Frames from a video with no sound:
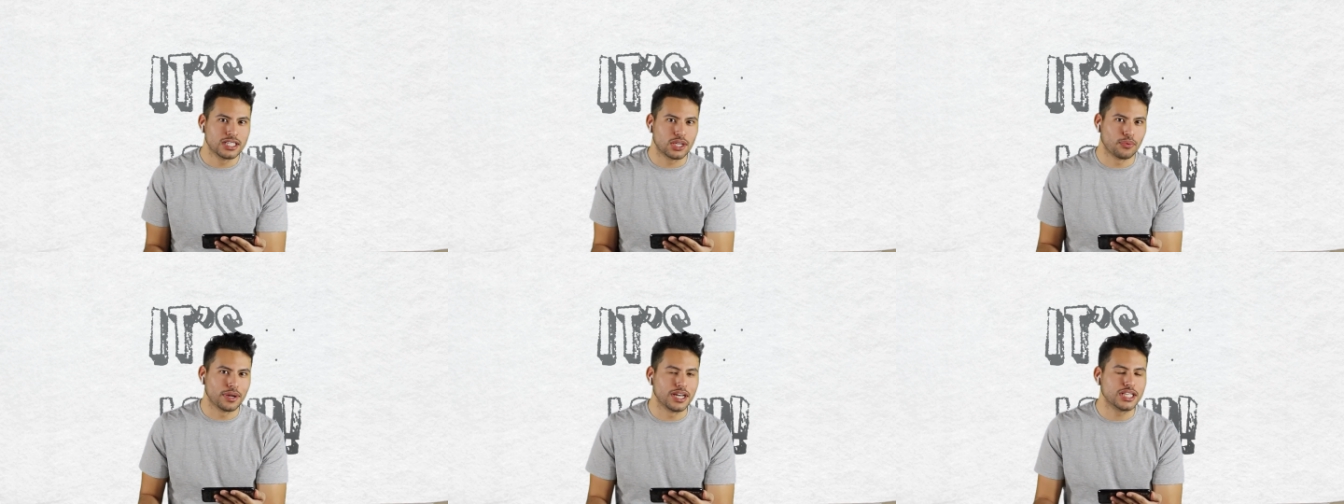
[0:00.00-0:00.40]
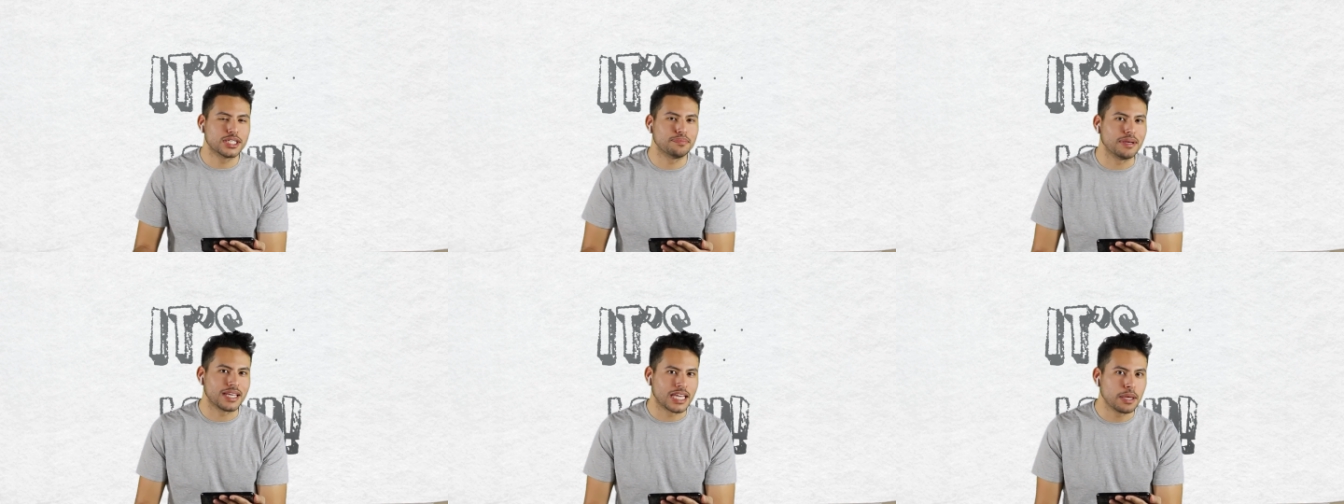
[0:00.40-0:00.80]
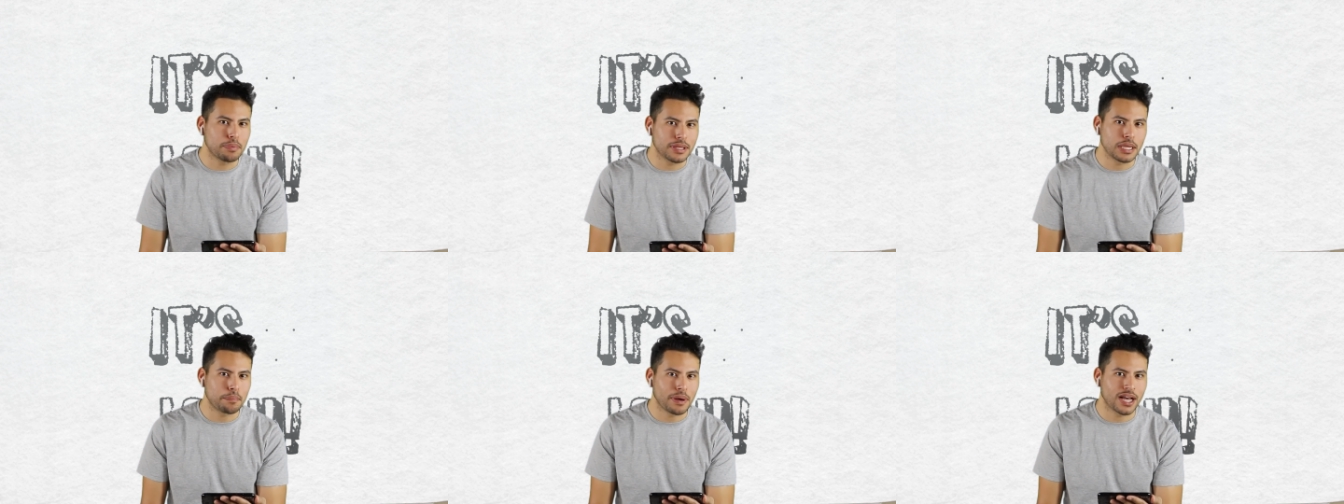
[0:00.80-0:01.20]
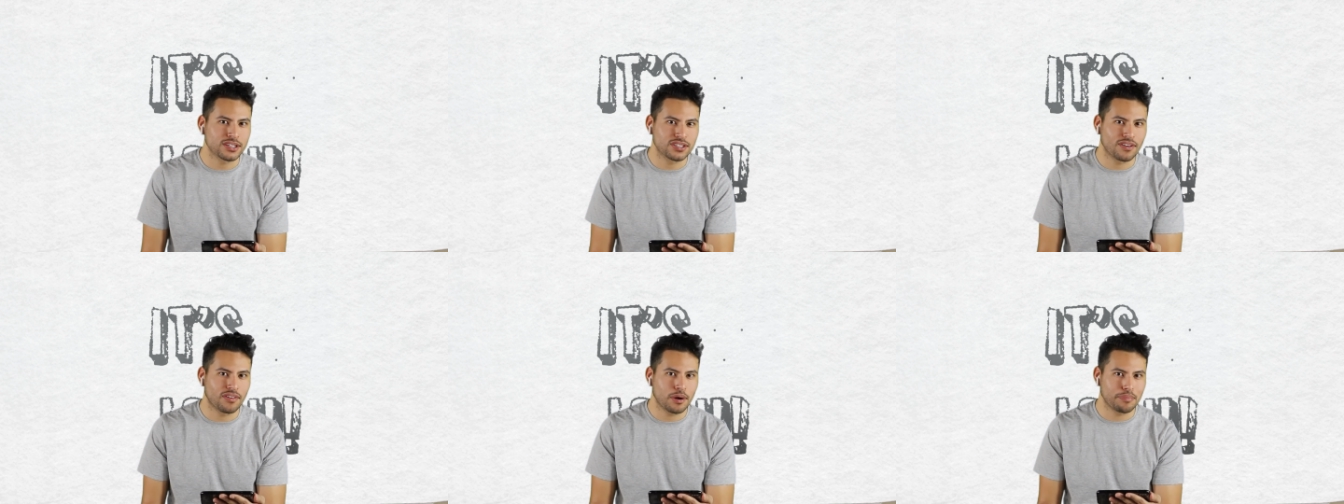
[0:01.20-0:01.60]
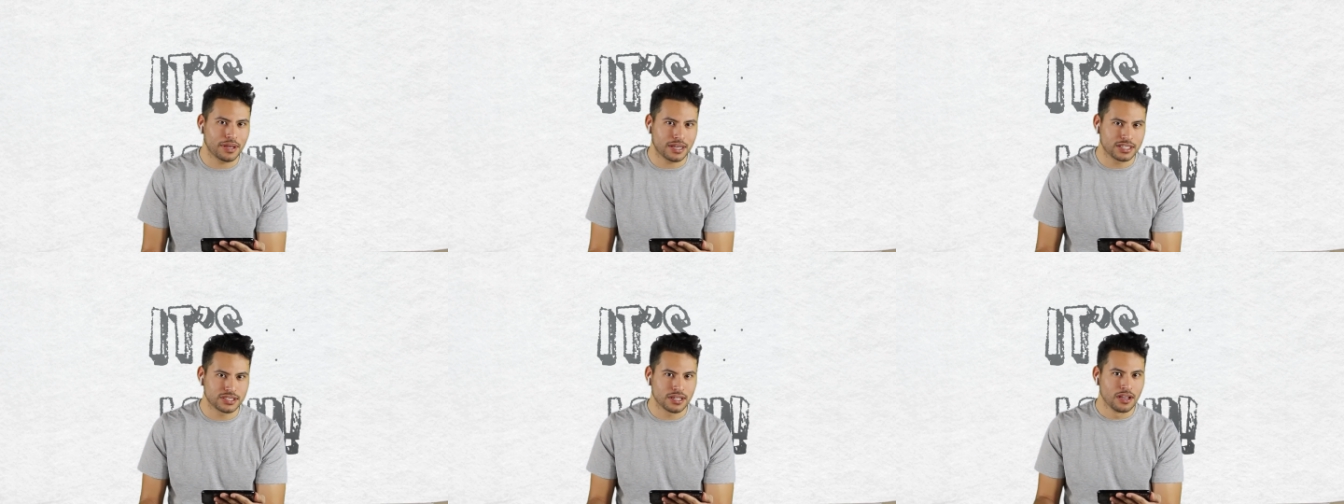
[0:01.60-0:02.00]
Do we need to be keeping the Passover?
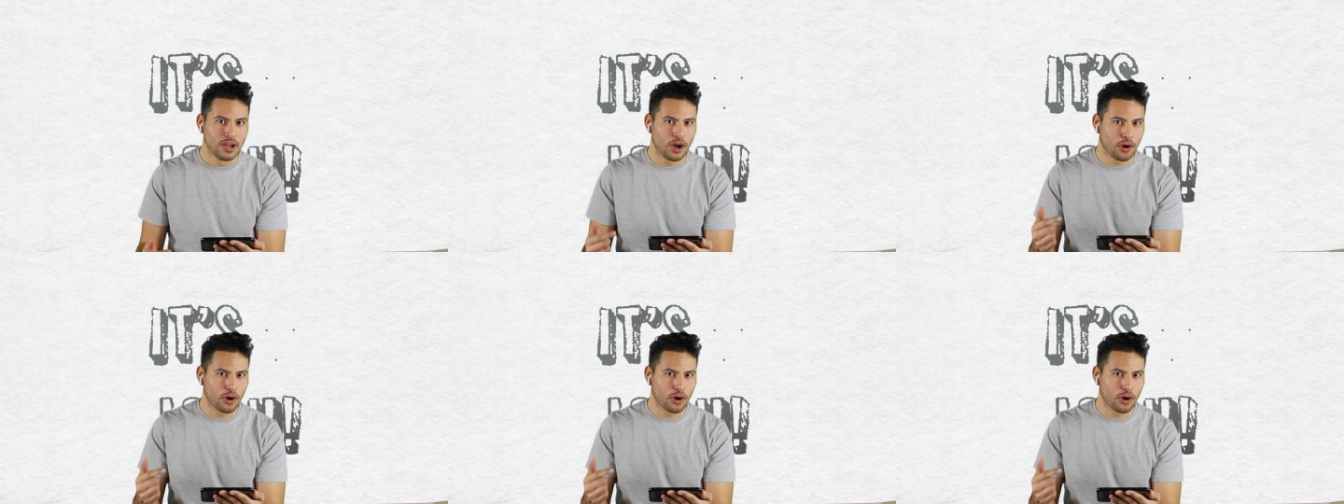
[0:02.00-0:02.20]
Because